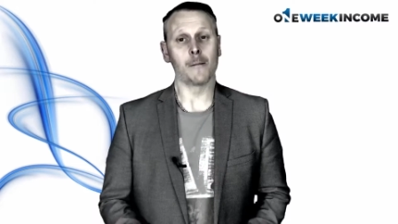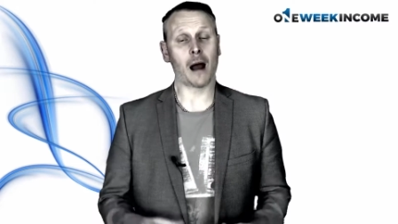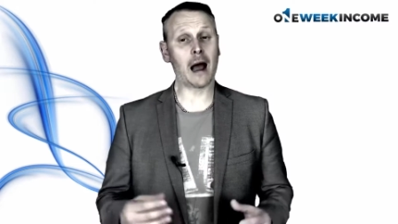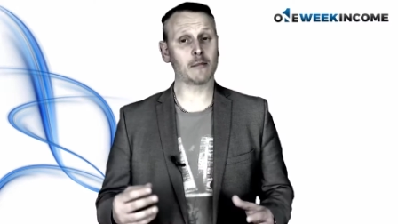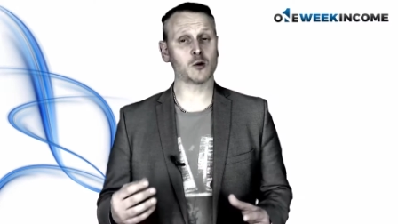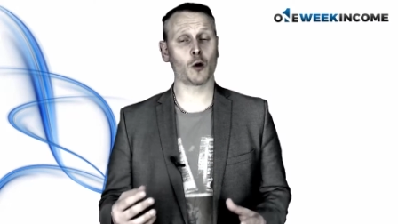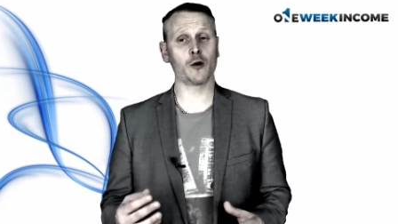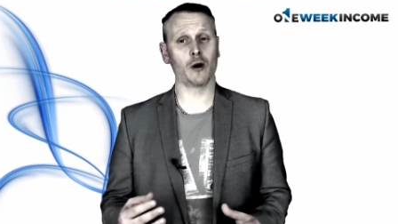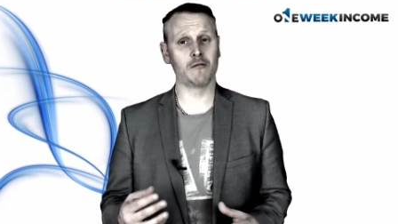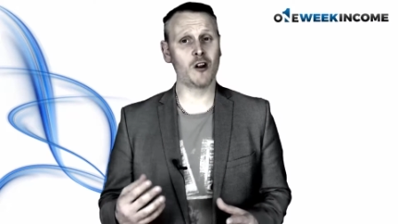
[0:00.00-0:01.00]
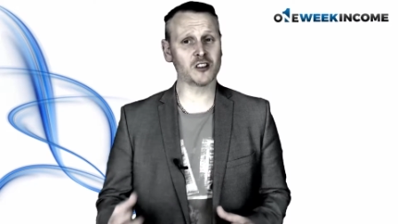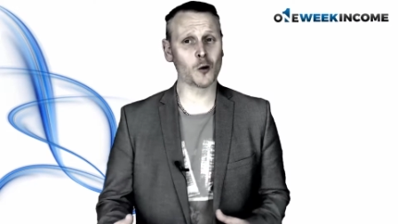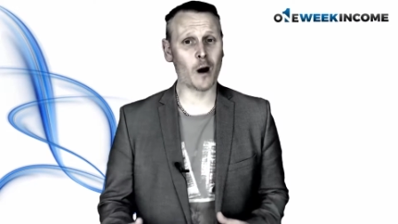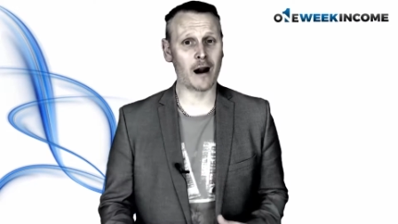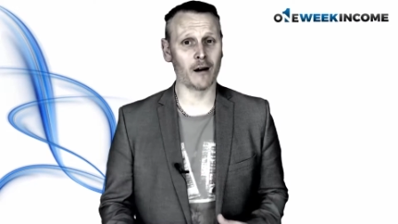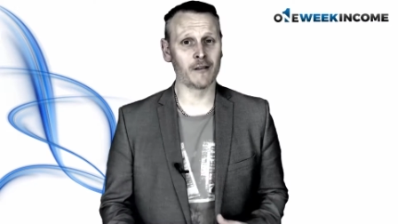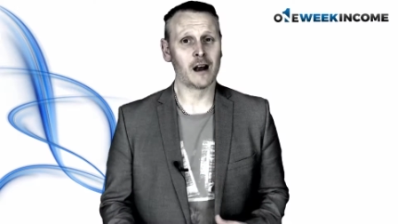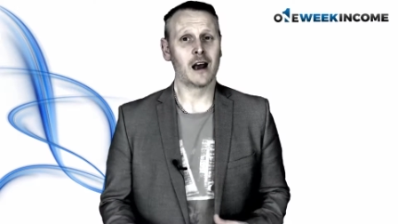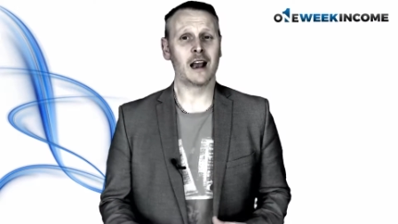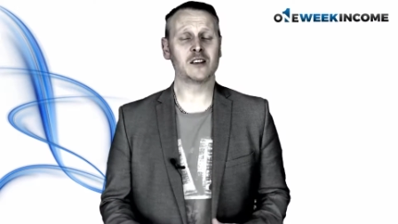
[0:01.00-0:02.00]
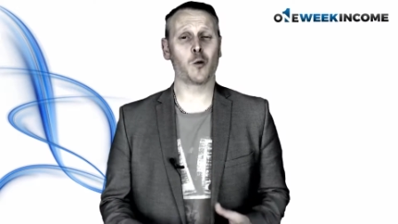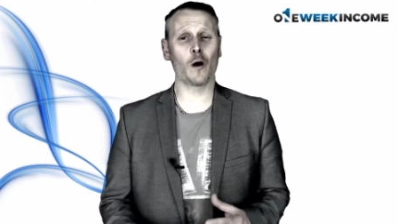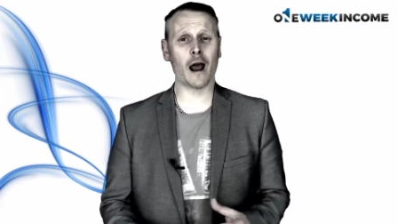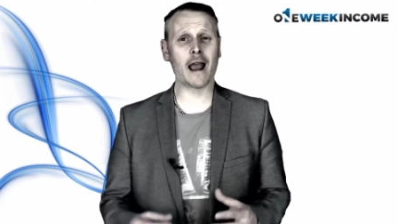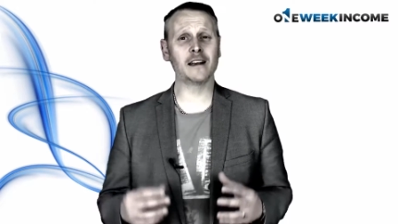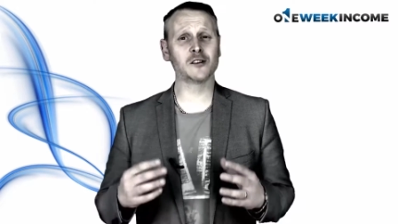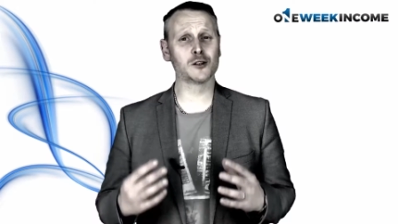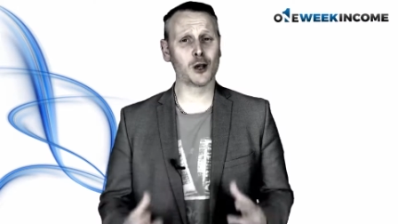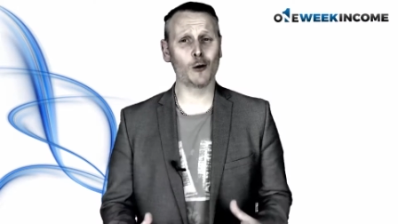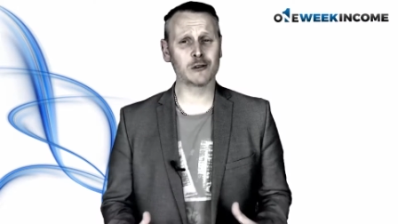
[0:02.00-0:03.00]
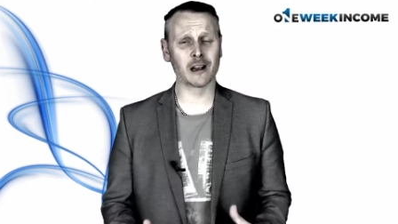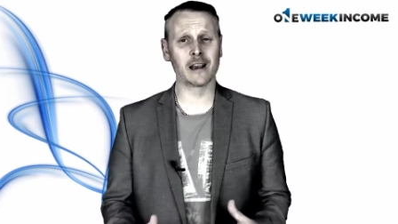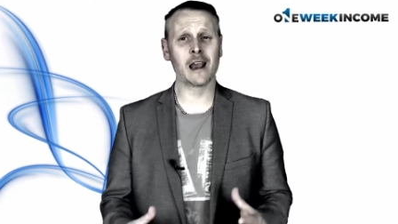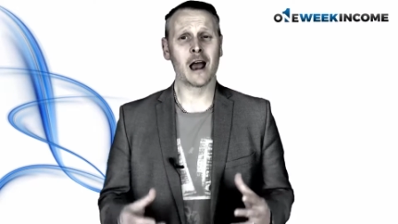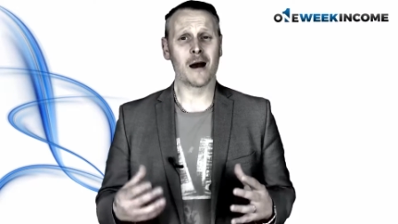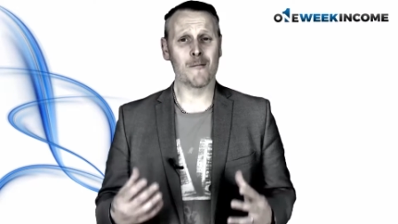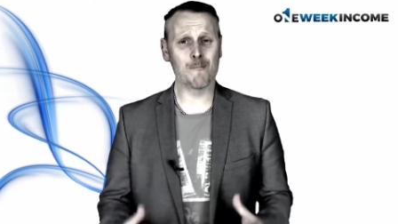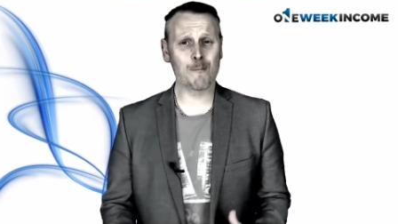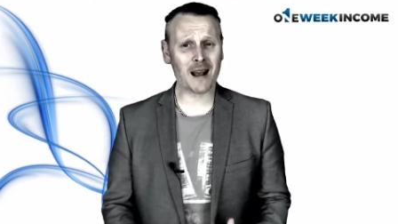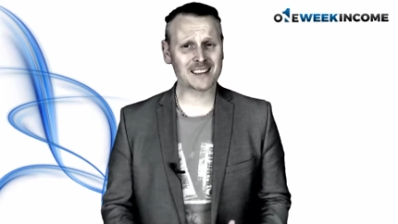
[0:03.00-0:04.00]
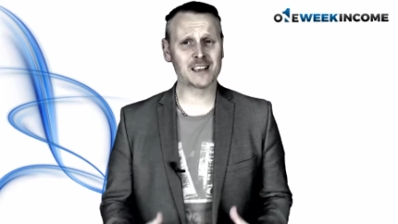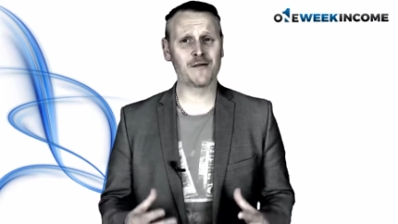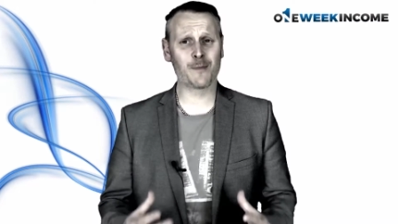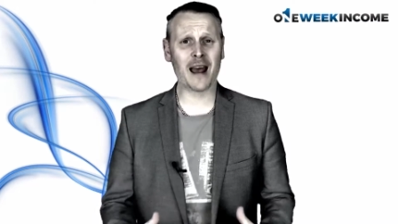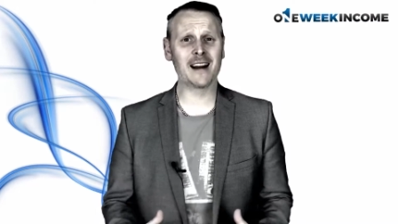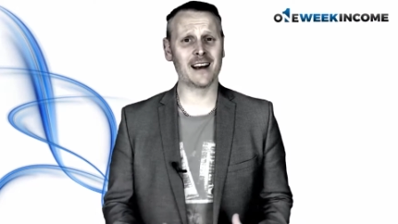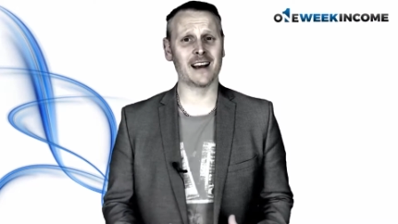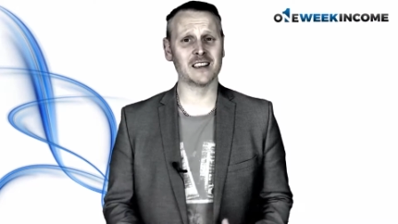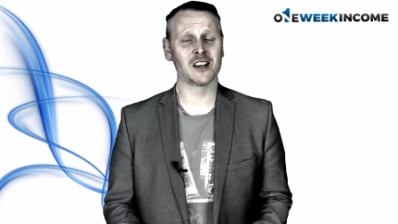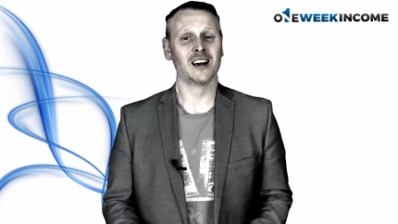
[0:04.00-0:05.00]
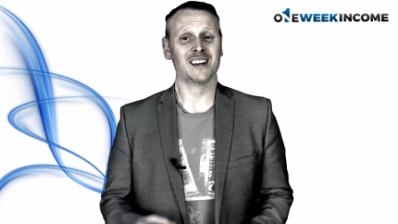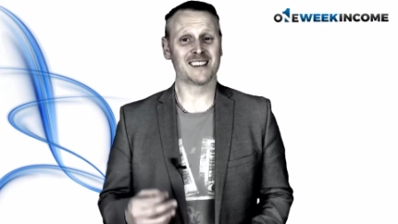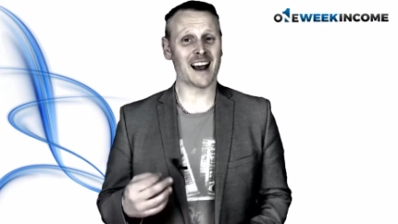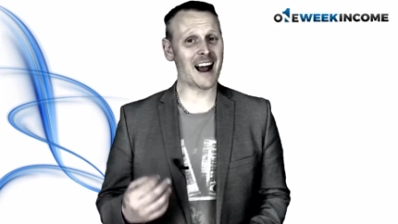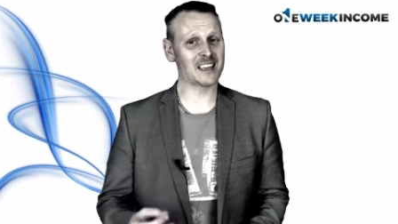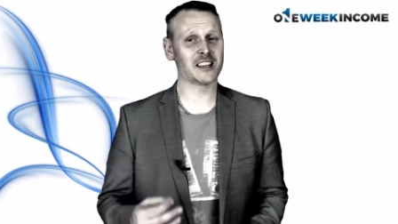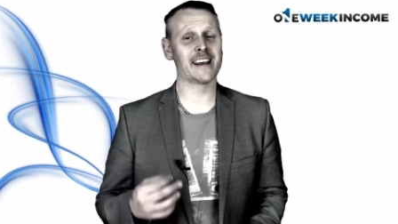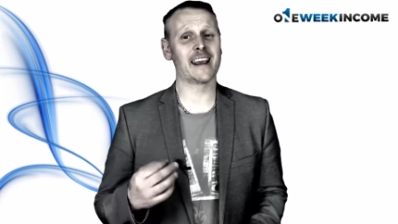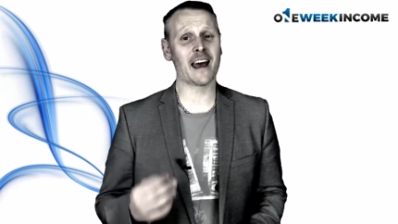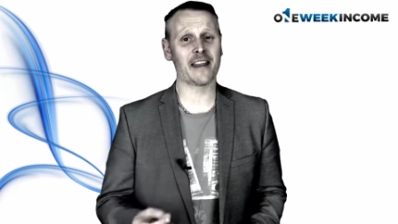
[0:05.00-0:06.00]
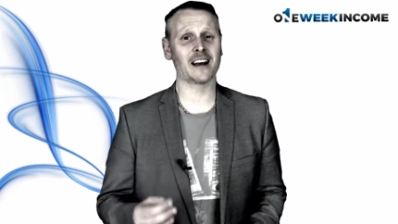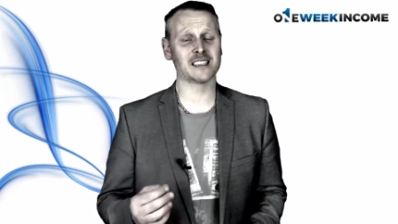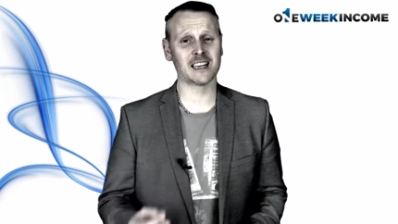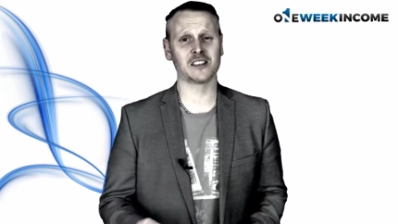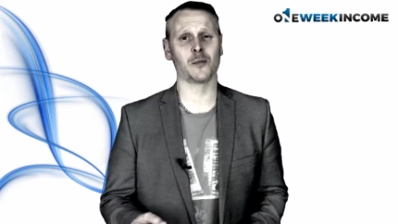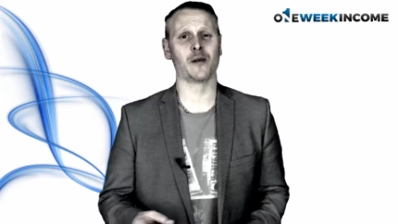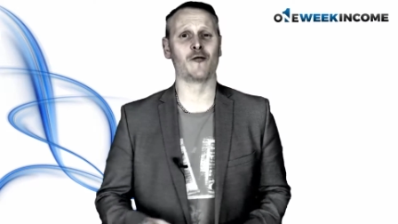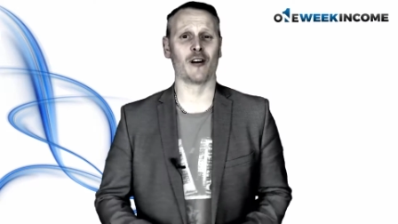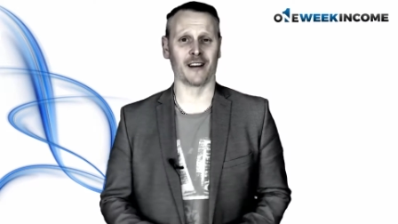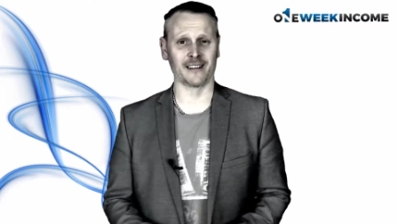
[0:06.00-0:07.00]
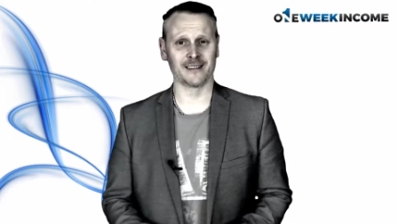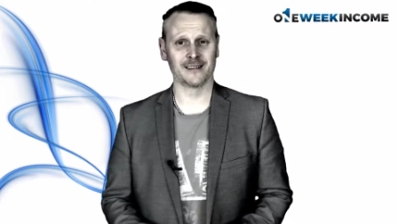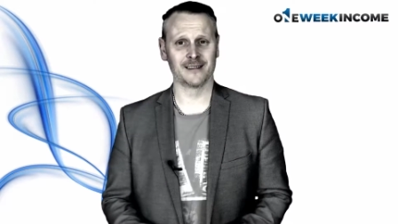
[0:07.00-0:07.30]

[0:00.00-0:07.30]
Perhaps what you are not aware of is what a totally massive pain it is to actually get that set up and running.